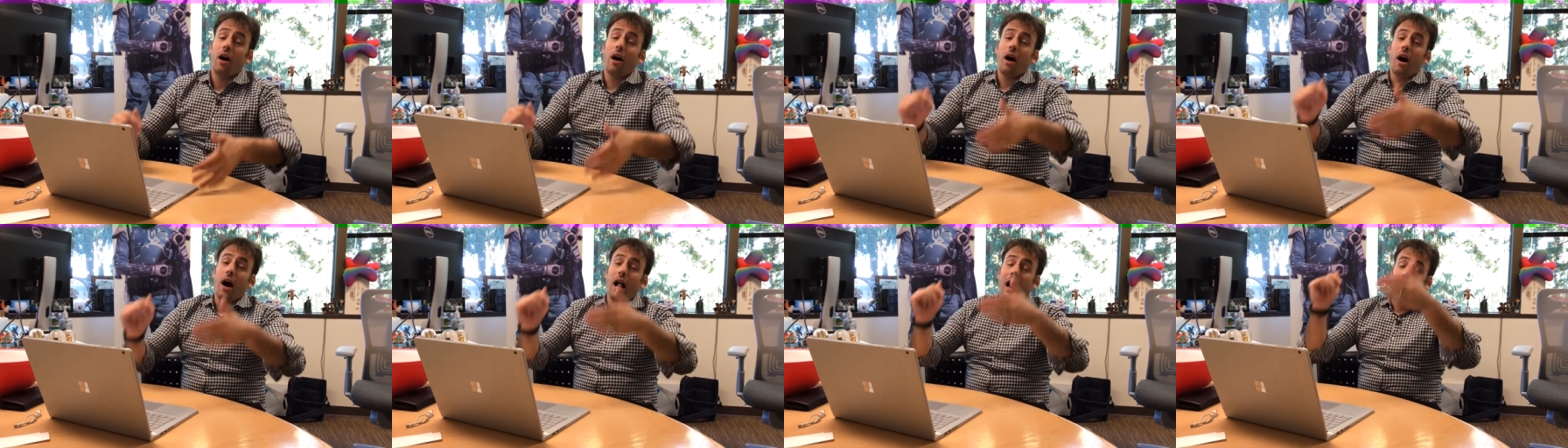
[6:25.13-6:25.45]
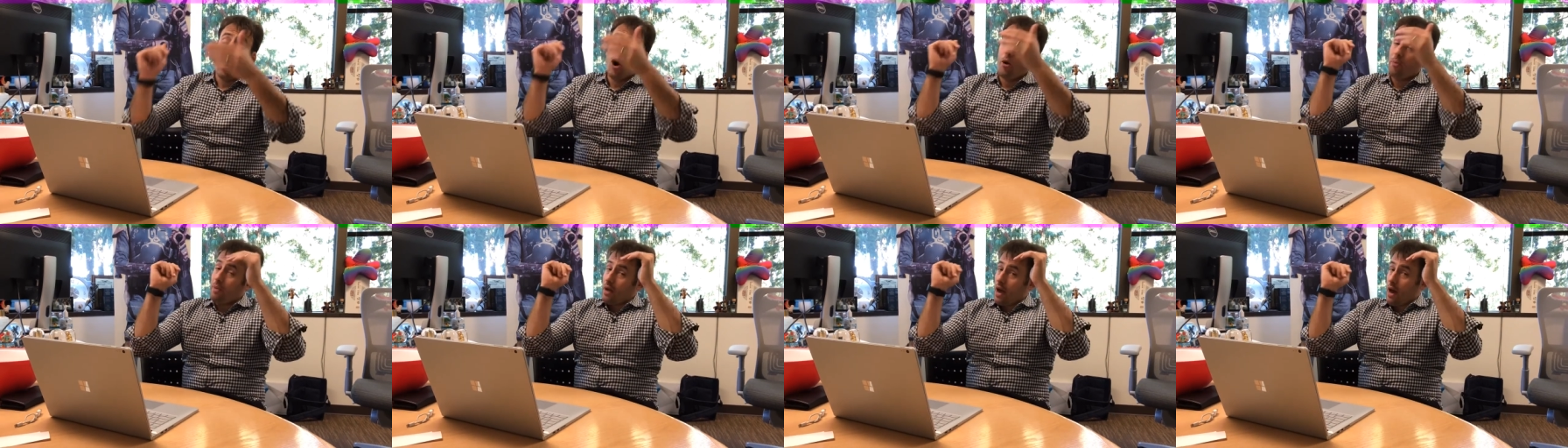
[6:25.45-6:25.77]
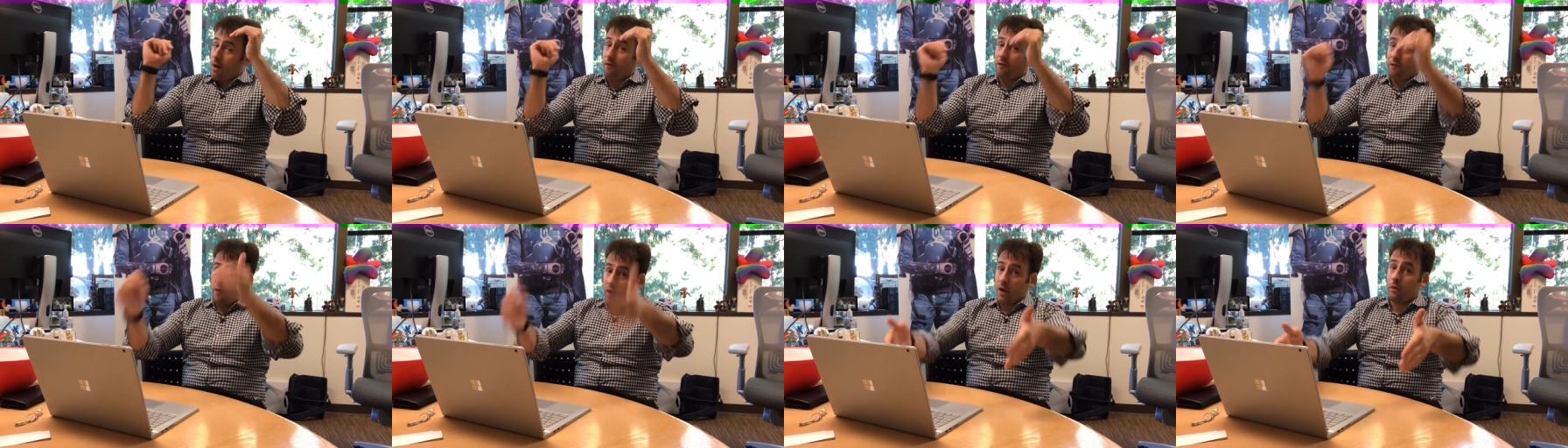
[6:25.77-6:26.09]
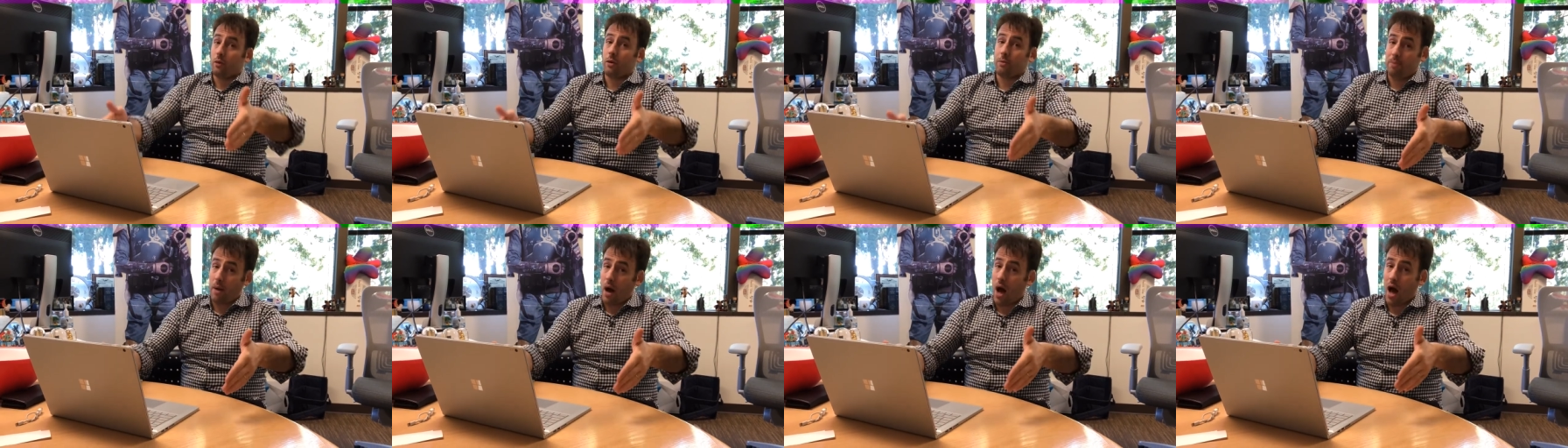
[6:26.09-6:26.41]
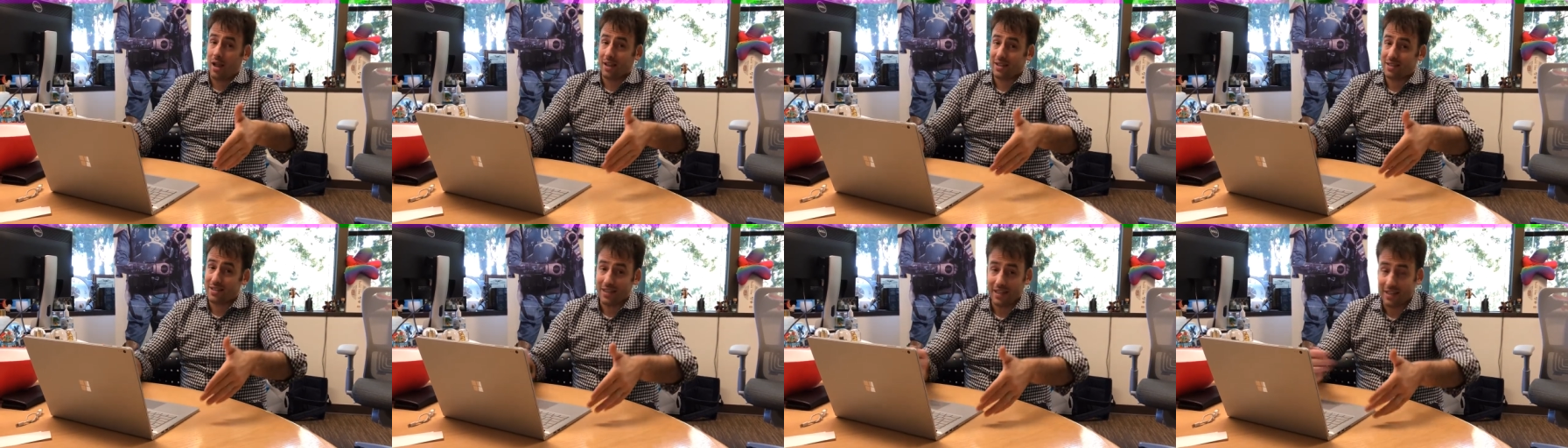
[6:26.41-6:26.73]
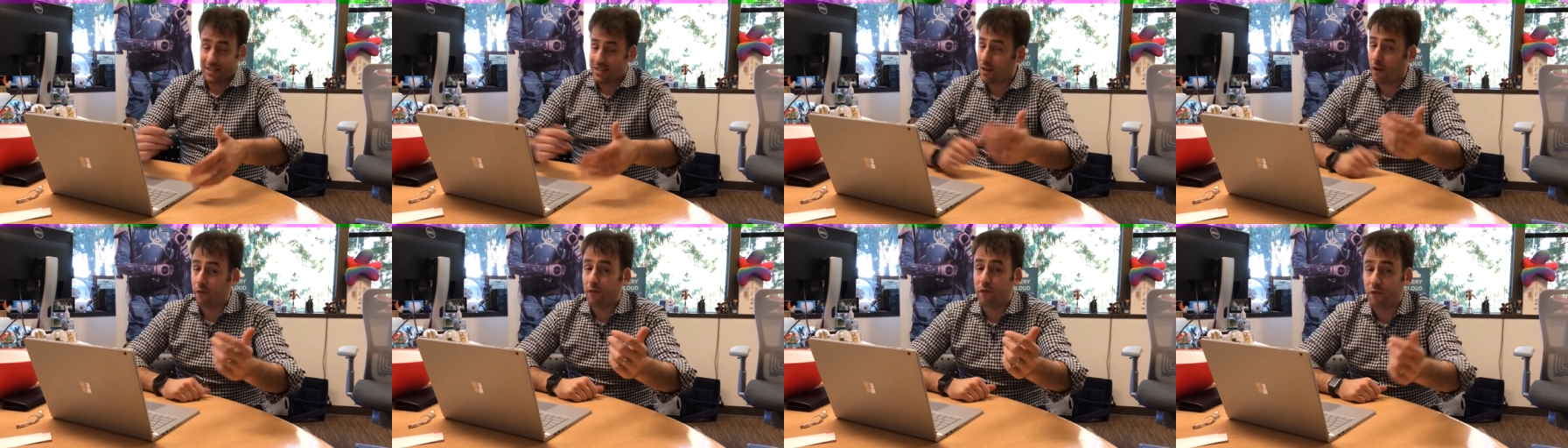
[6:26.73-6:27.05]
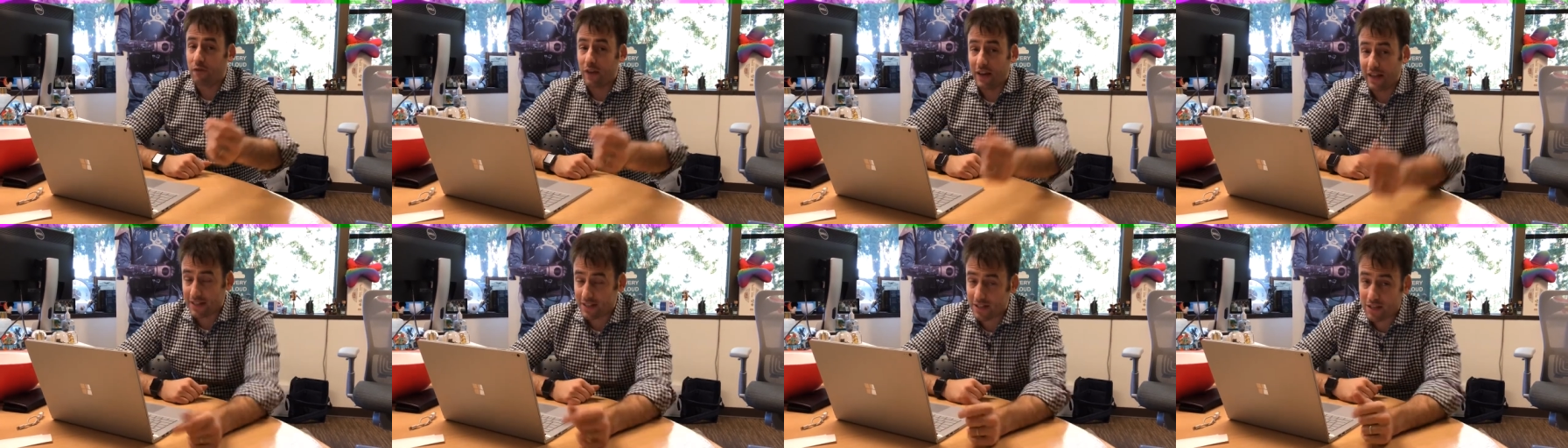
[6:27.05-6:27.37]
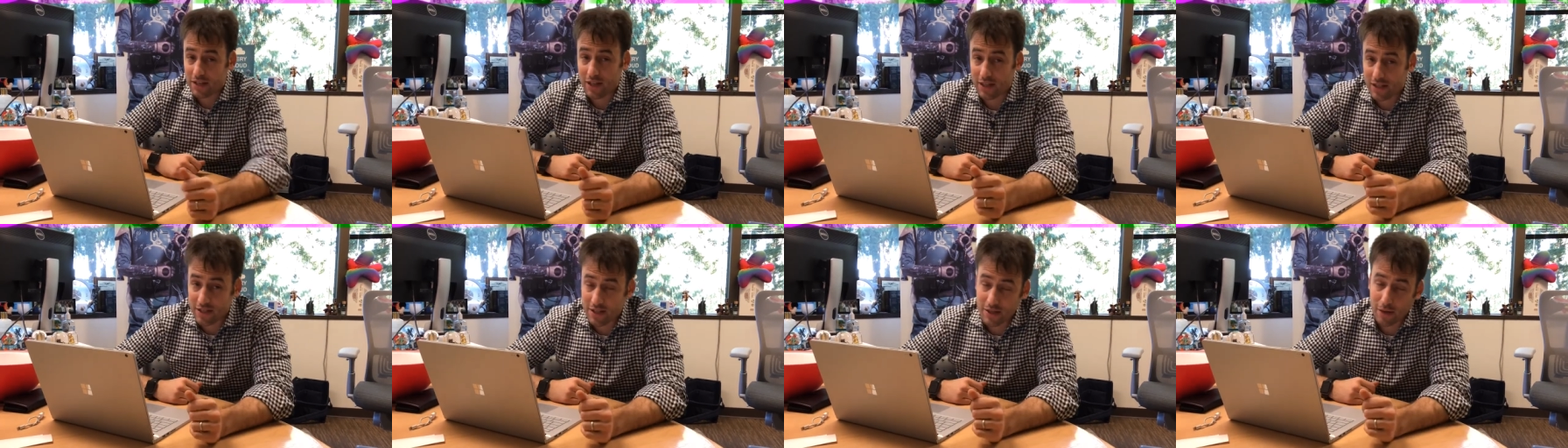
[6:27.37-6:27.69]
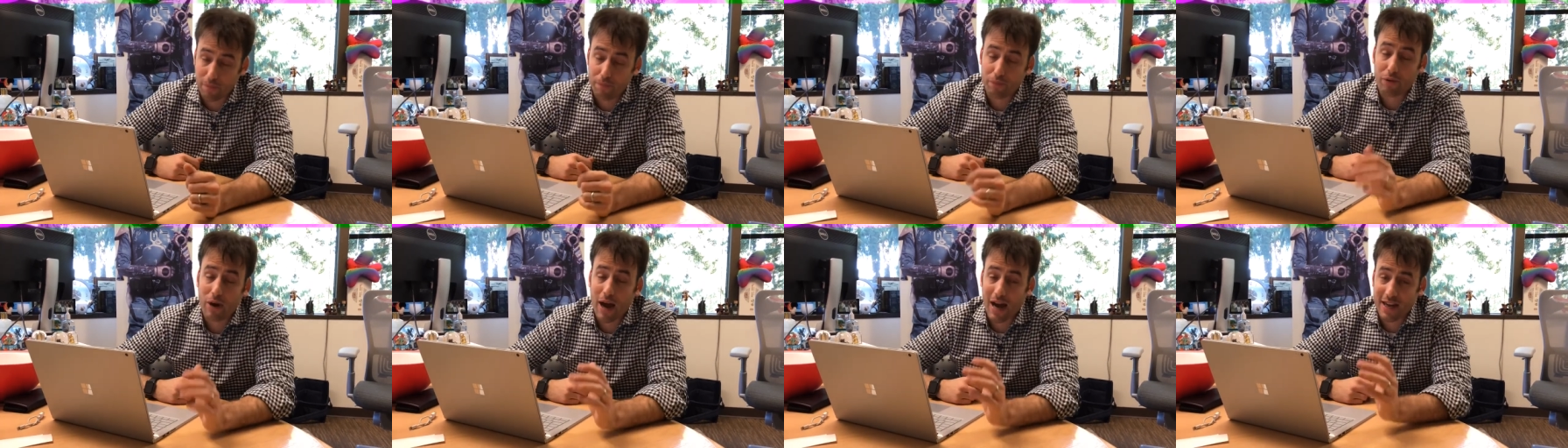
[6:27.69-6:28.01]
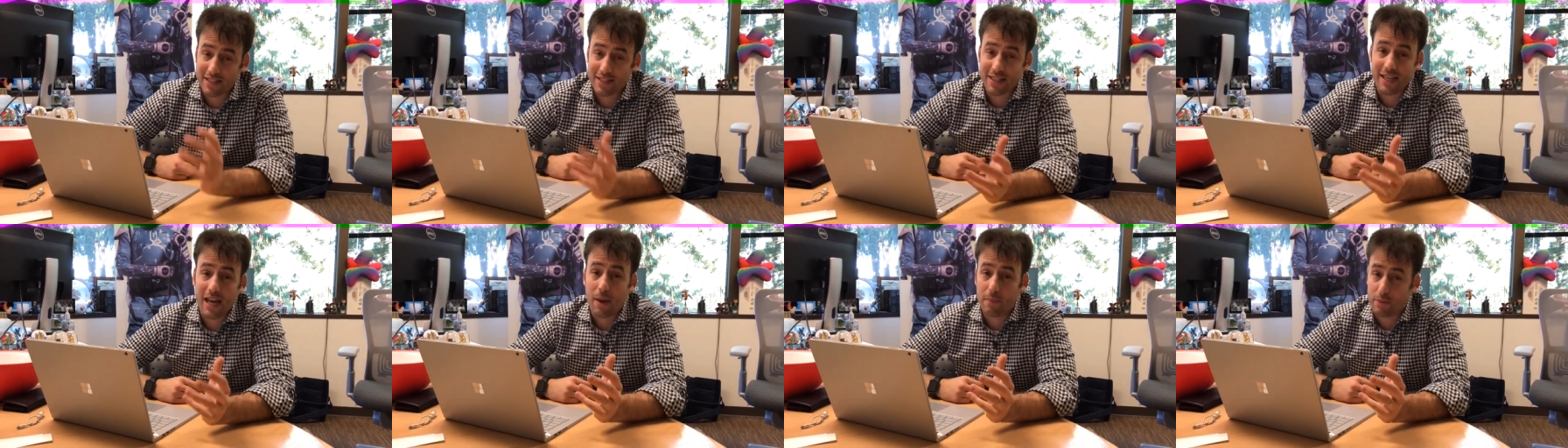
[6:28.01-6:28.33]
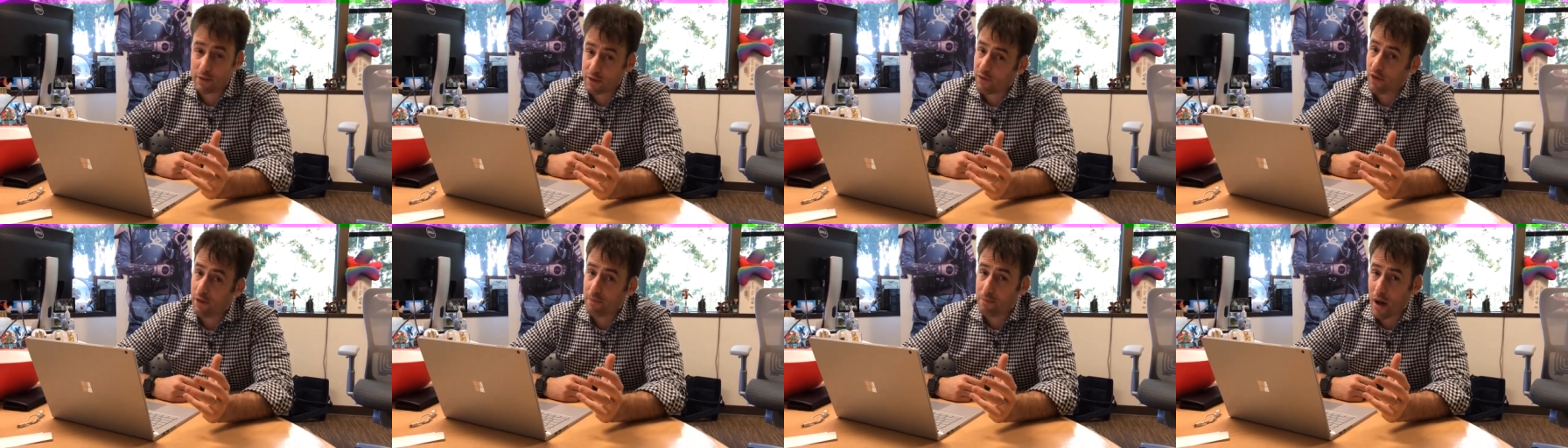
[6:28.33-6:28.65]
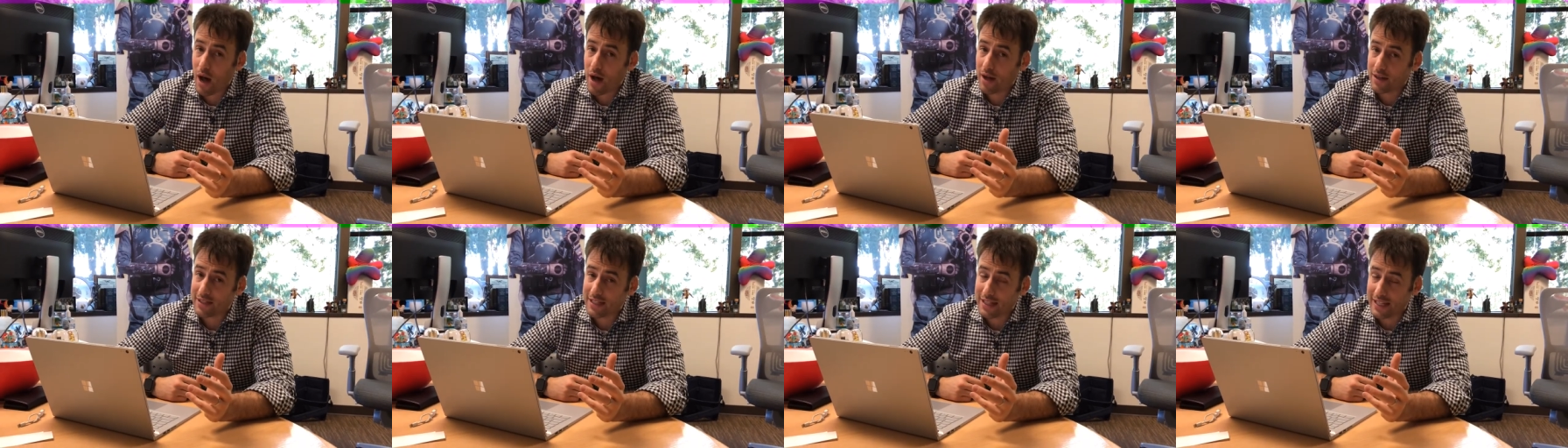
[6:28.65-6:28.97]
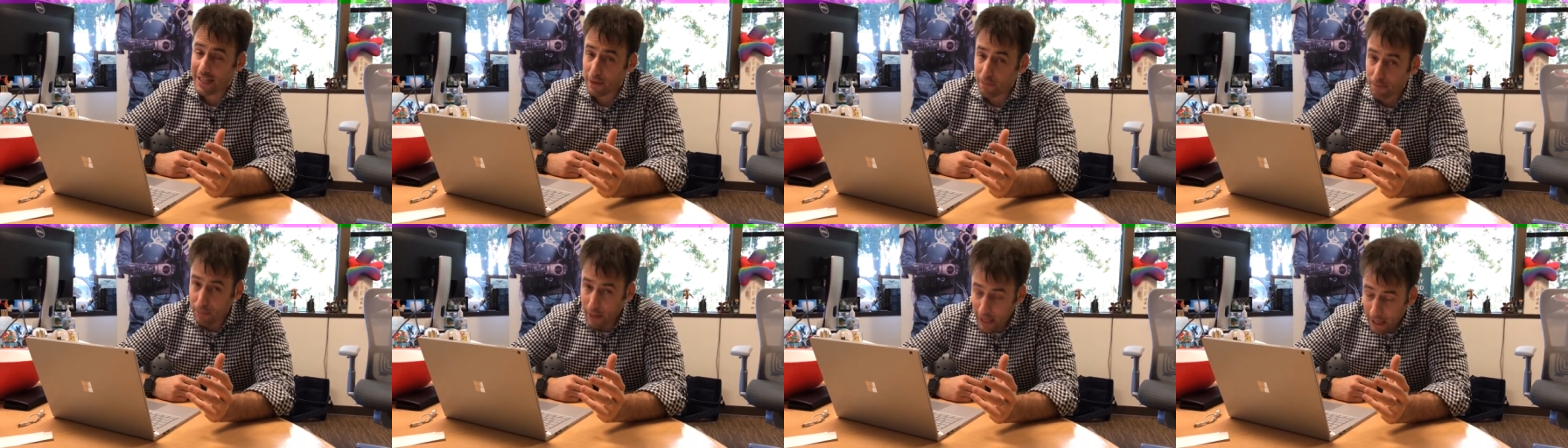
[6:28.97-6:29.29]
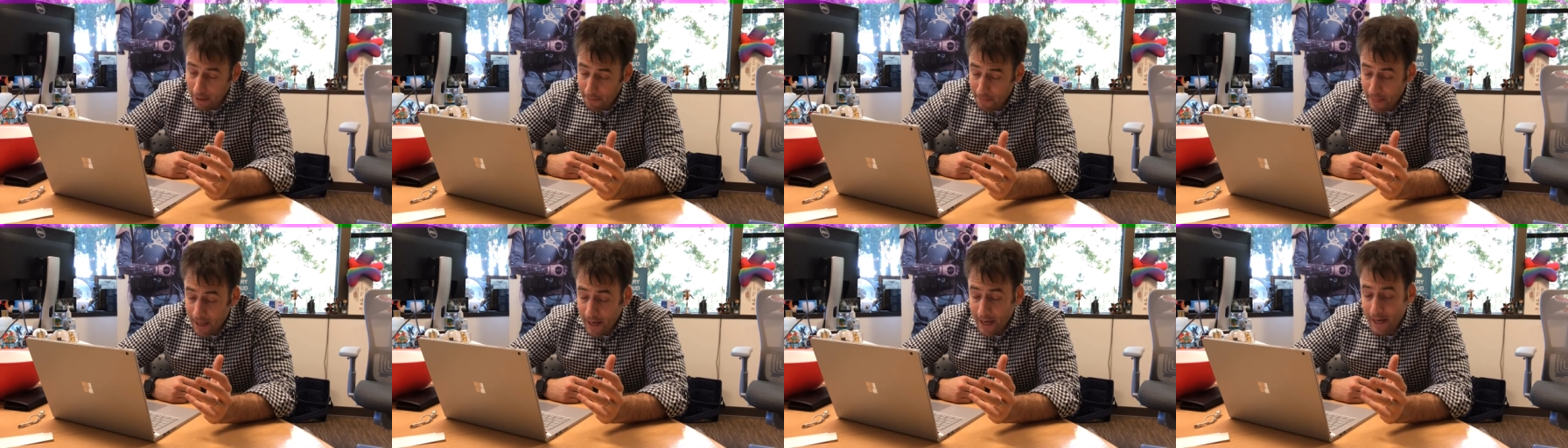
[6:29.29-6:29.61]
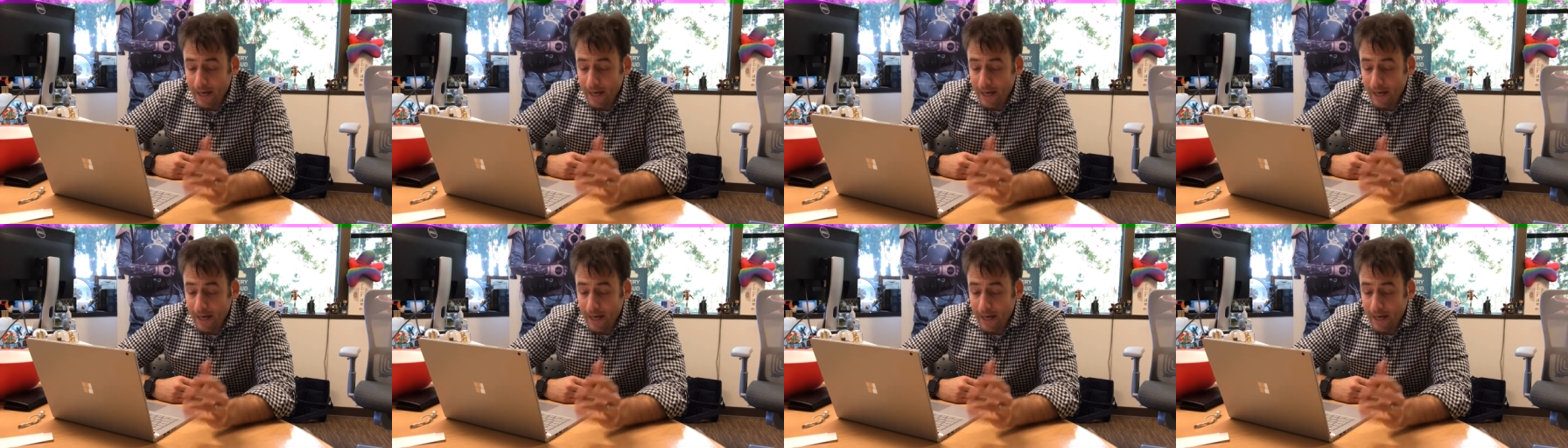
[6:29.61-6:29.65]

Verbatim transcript: I hope you have fun with policy. It's a, it's, it's surprising how much fun policy can be.